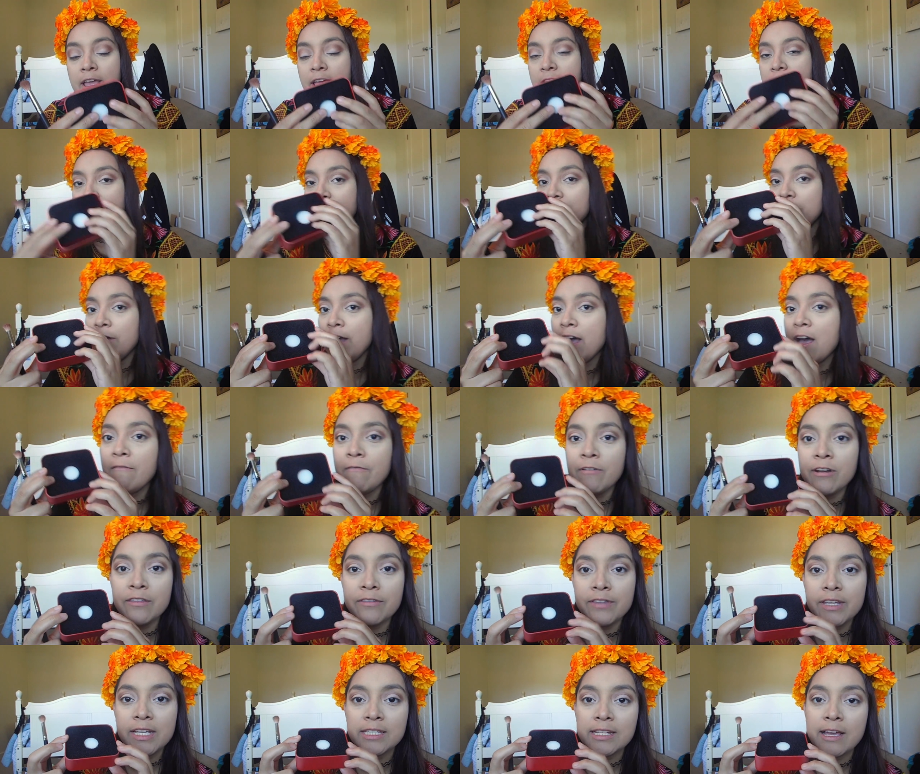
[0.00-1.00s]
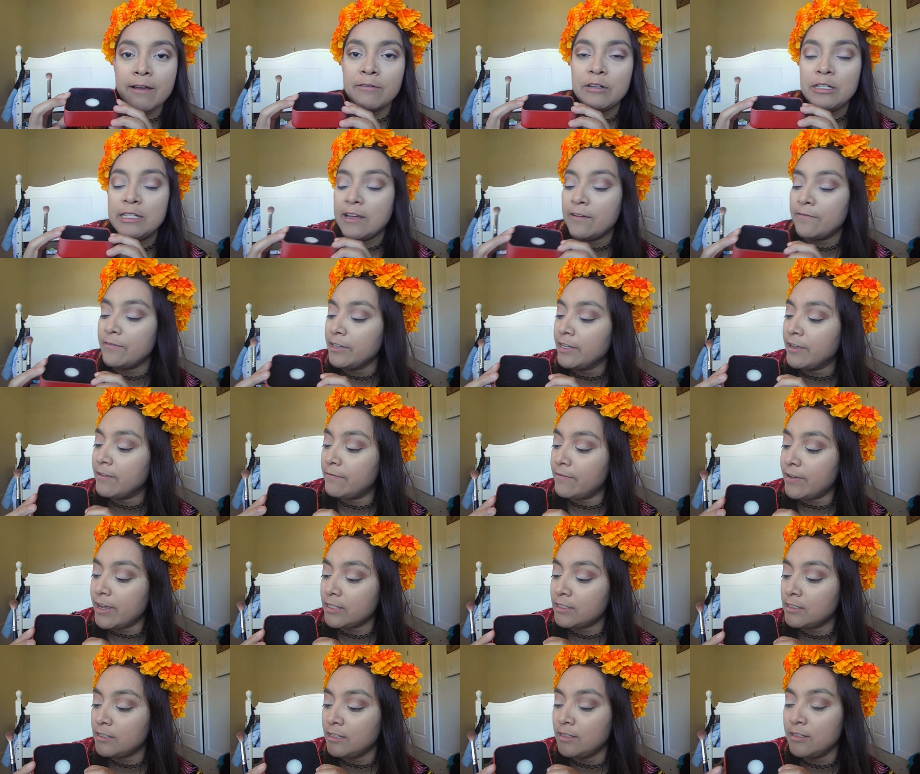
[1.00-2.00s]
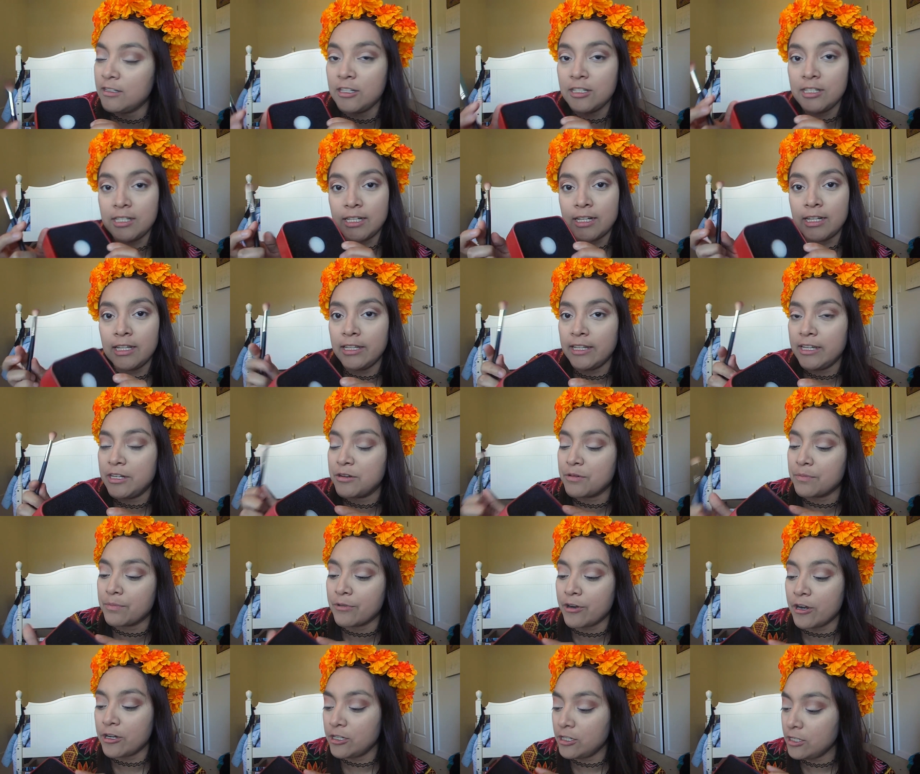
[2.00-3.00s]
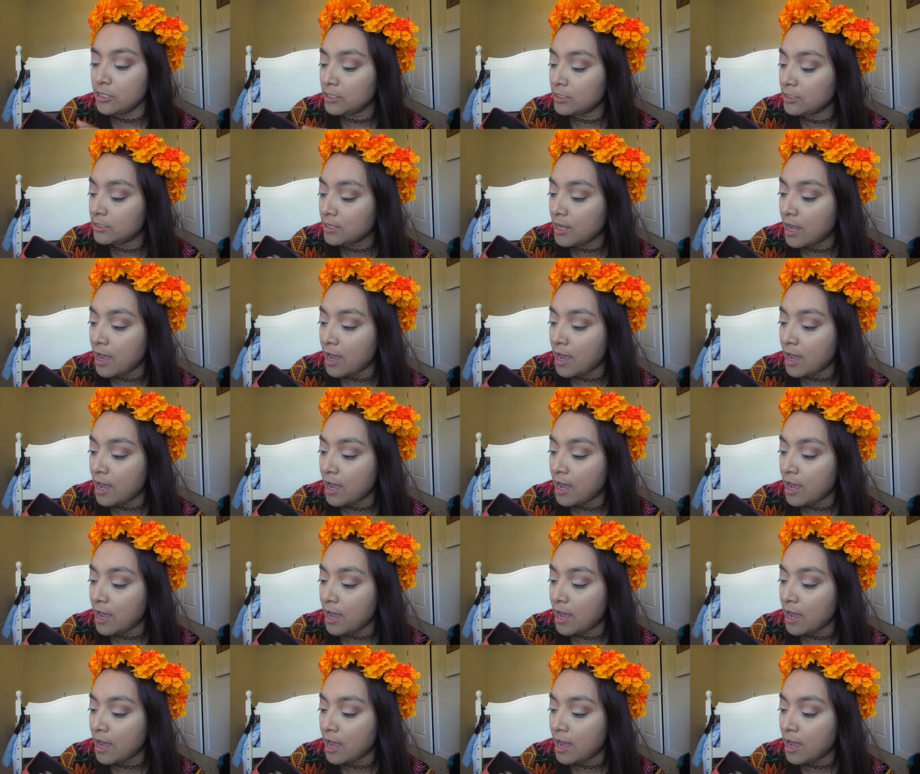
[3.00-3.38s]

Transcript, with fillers: if you don't have one of these, I would definitely invest in just to clean your brushes.